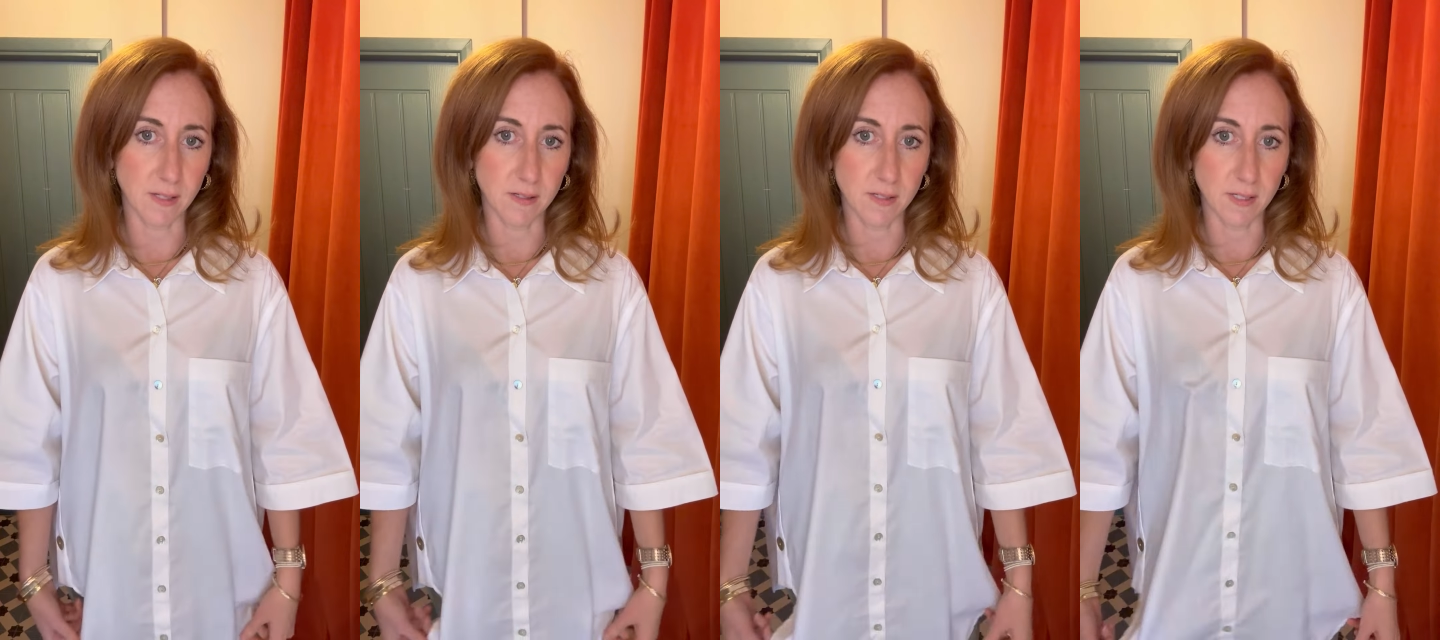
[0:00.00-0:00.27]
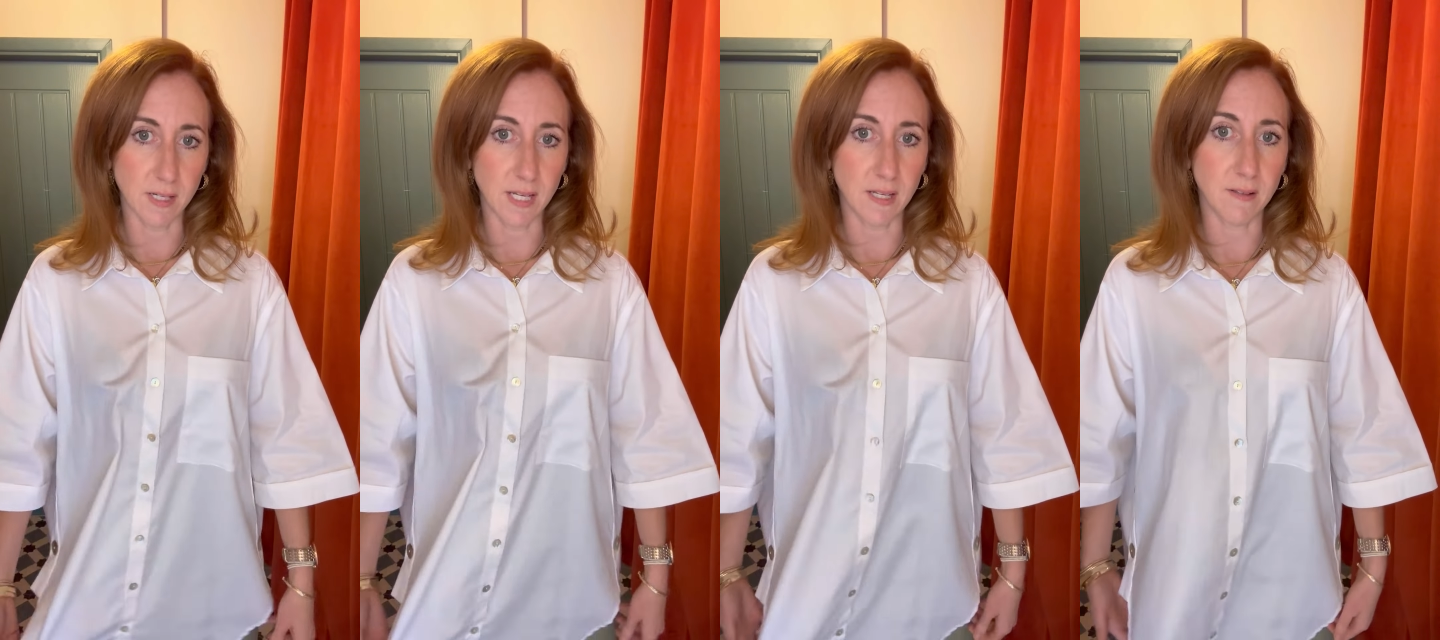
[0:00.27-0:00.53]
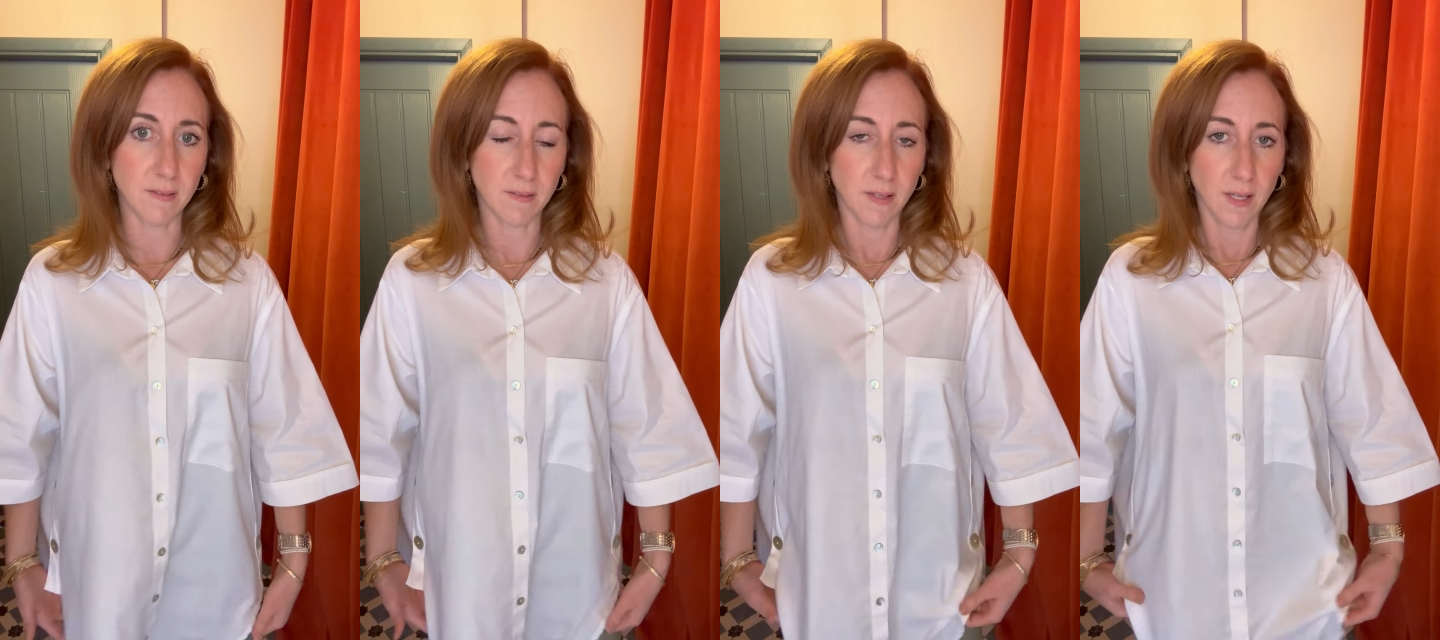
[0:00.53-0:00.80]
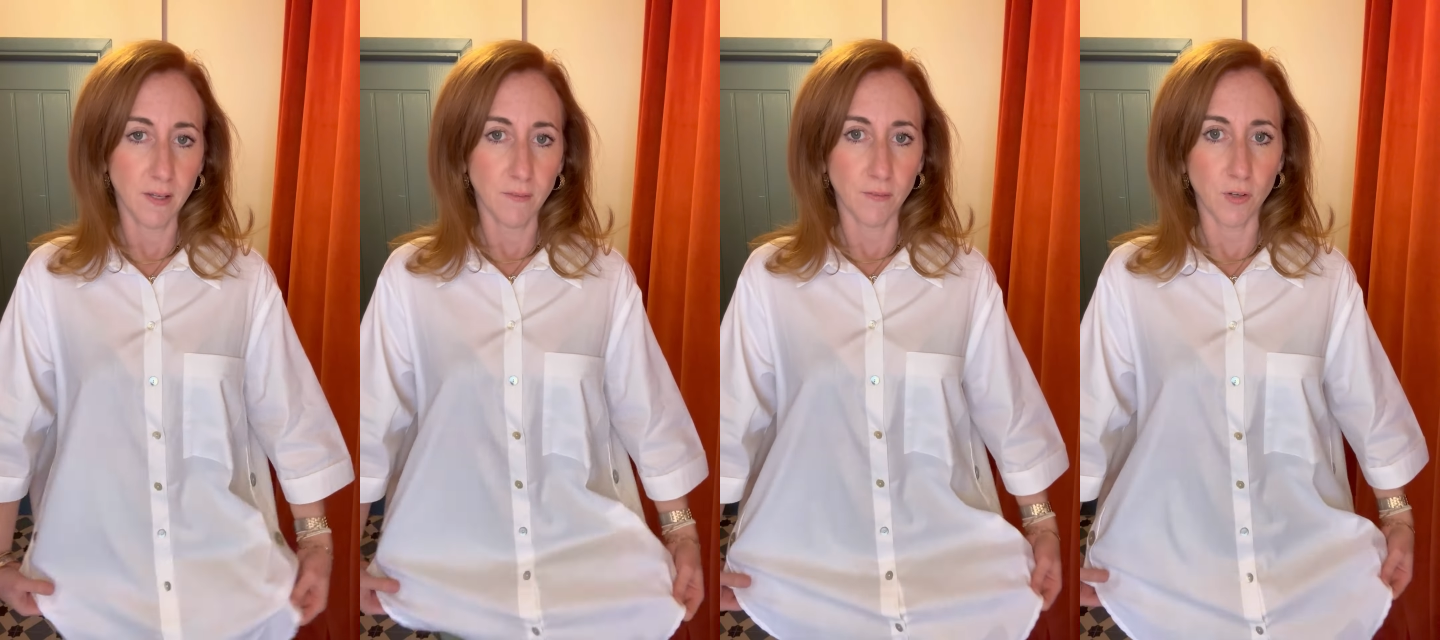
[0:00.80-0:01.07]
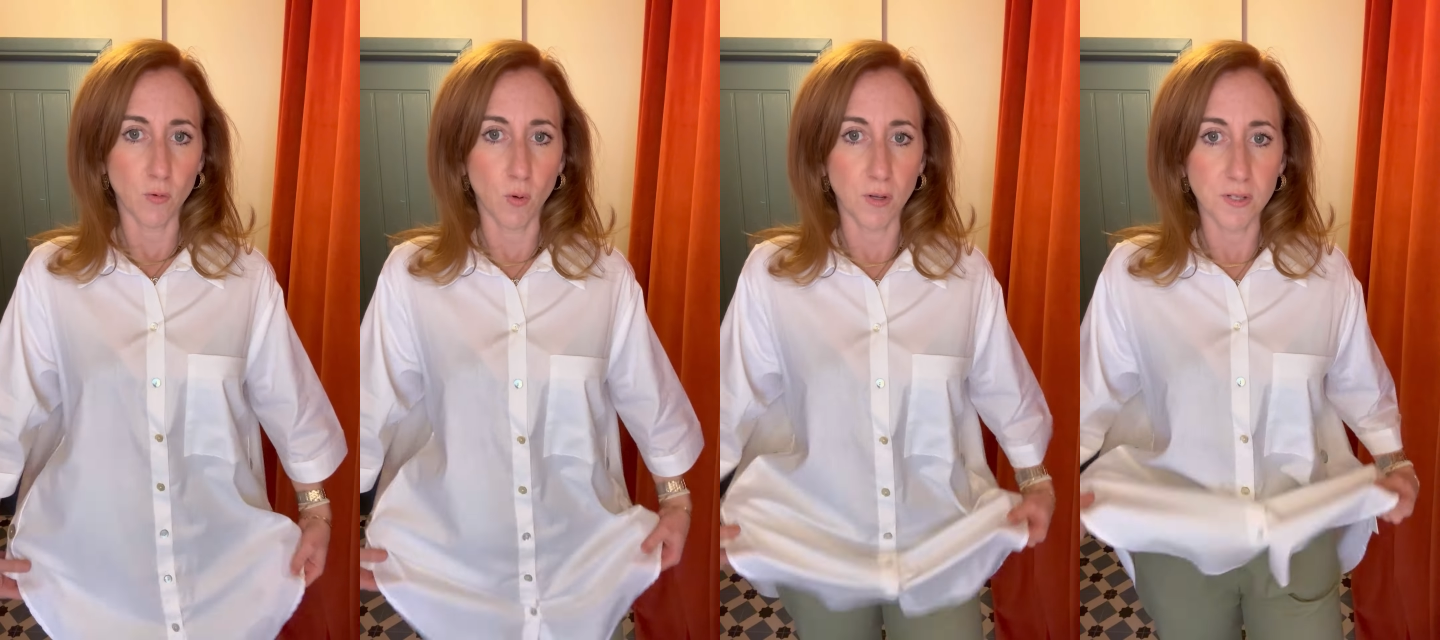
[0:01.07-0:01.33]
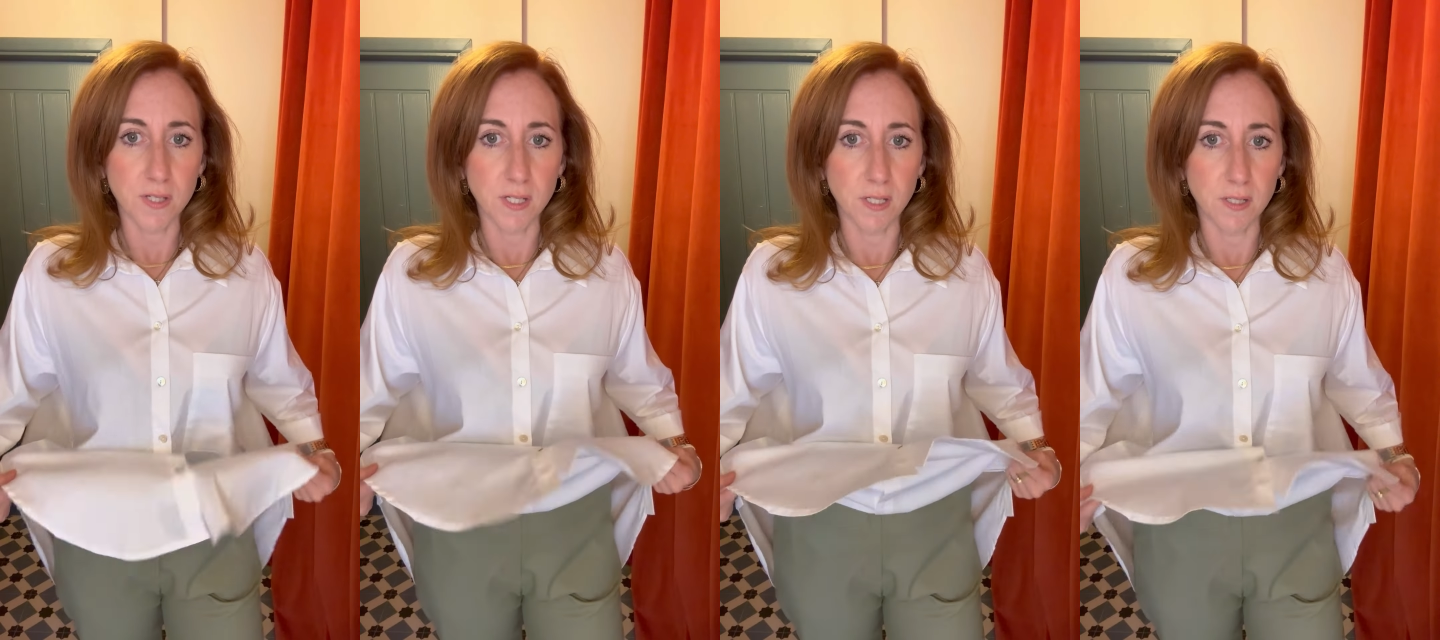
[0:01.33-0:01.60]
underneath. If you
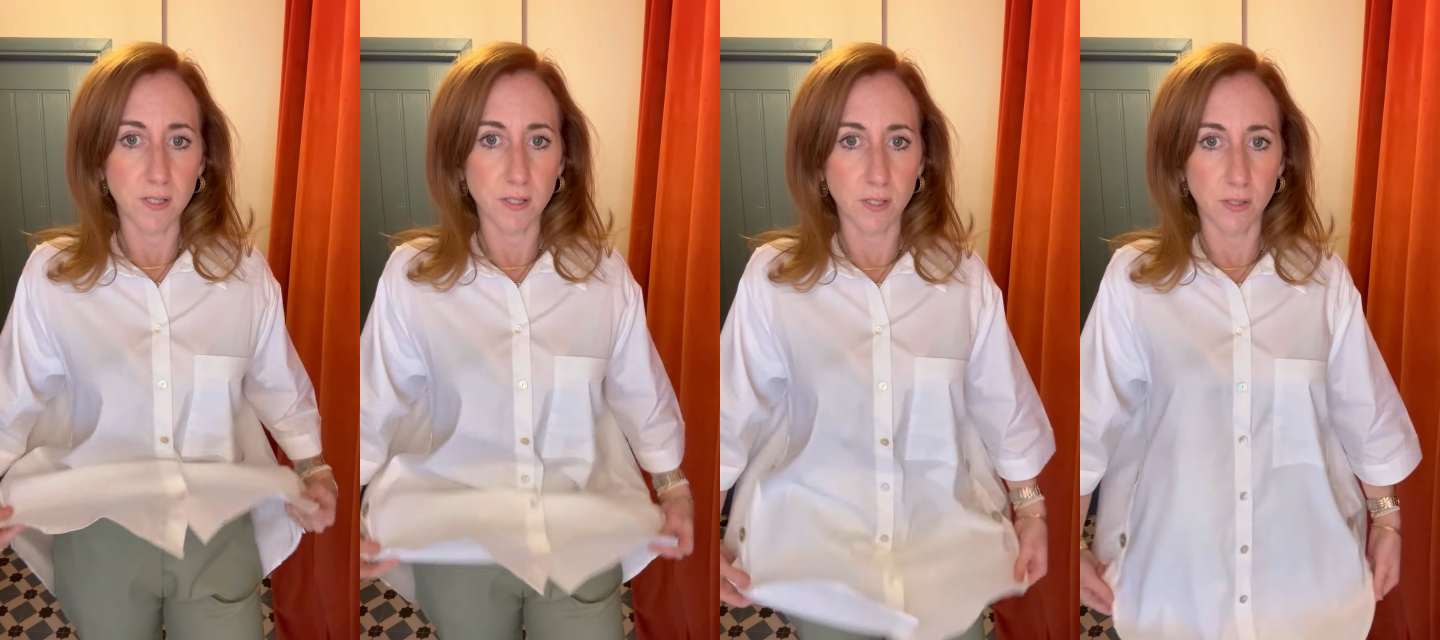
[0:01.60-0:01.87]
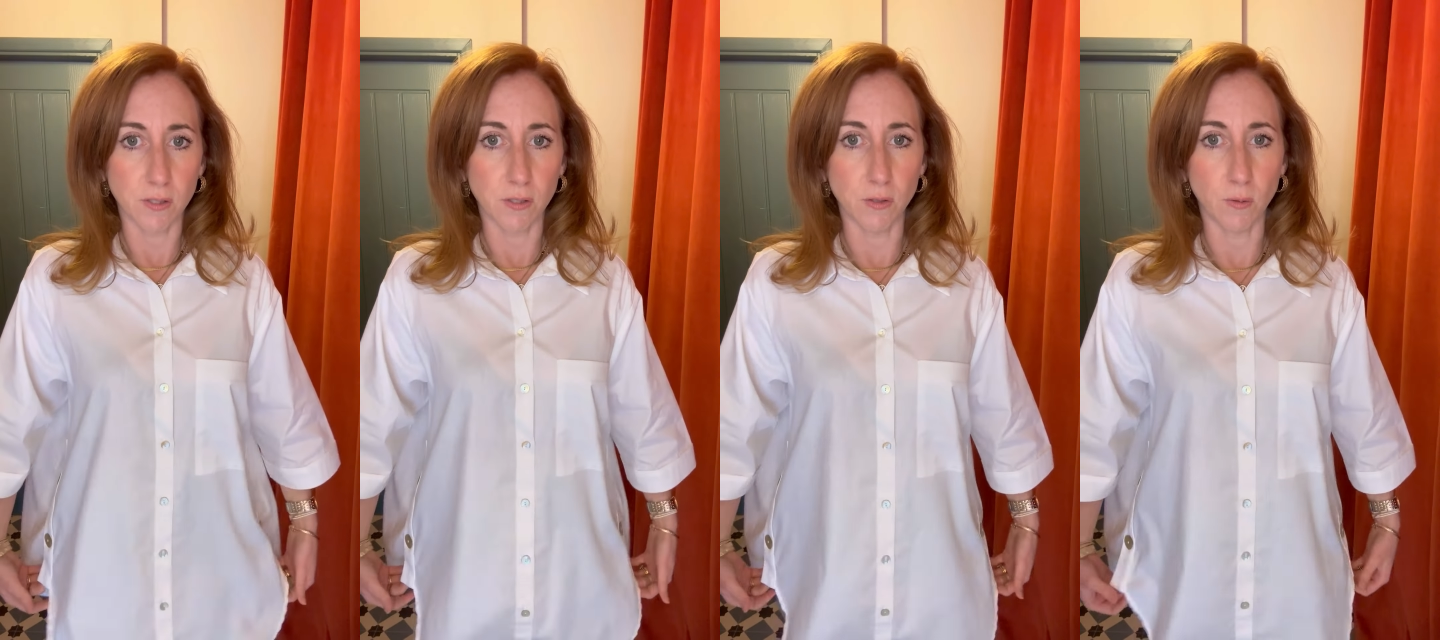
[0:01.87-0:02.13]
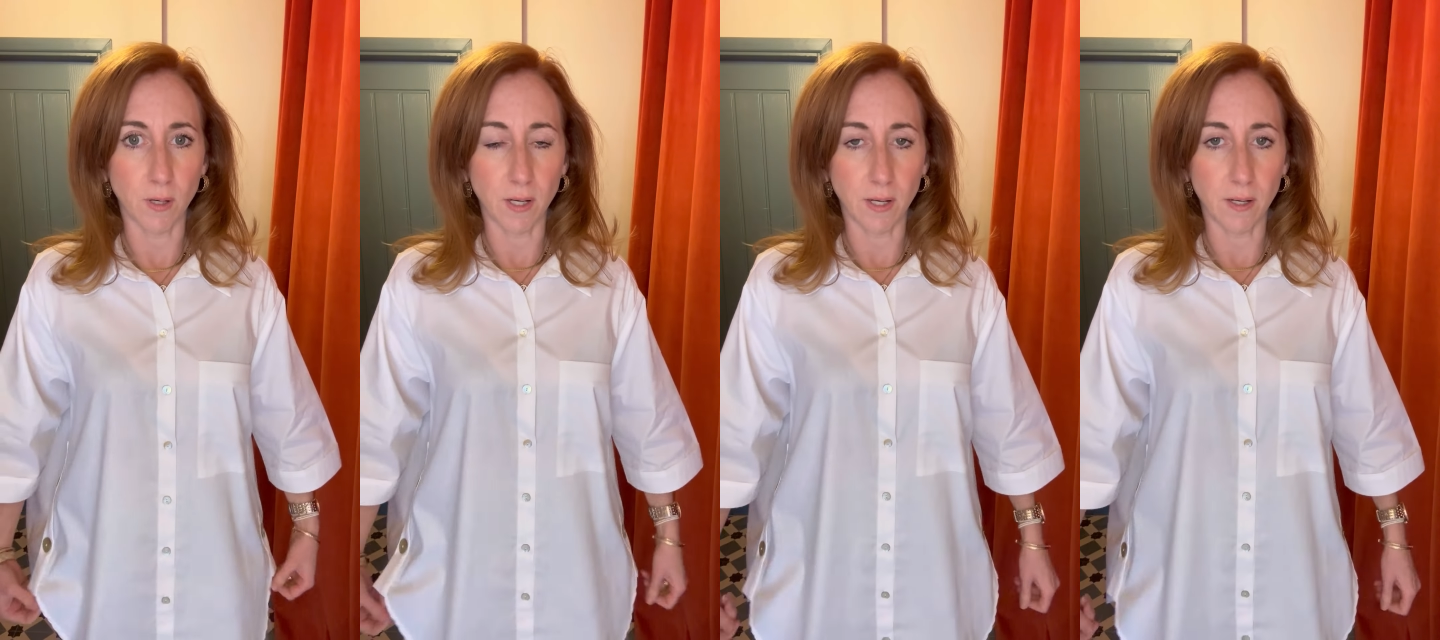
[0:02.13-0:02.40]
wanted to